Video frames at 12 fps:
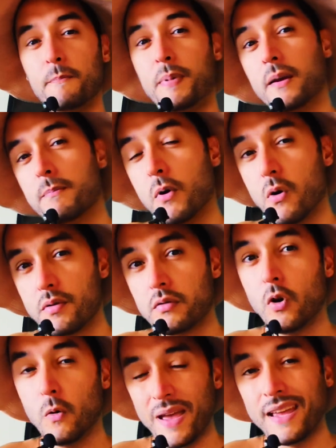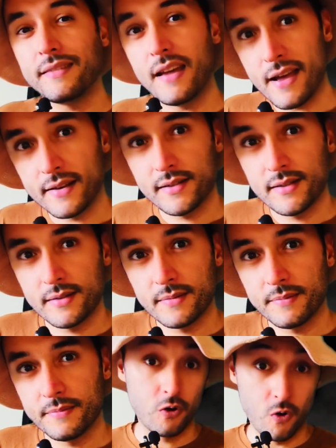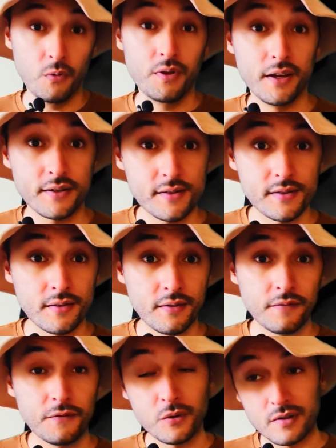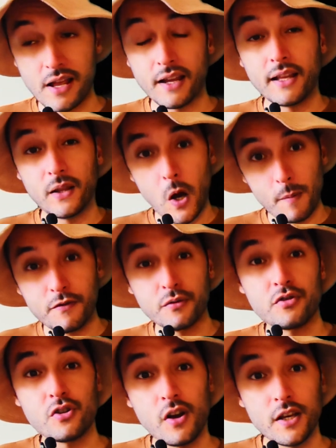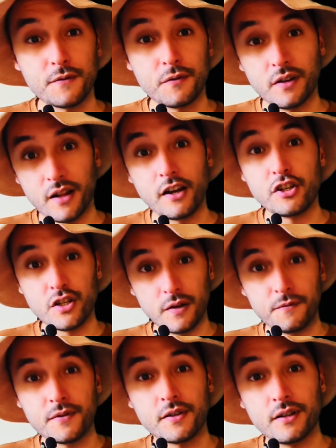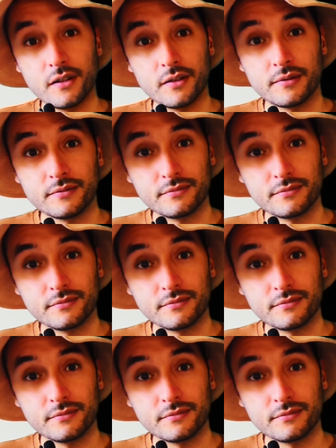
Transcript: I pick both domain decks. Codex feels like an obvious choice for an artificer.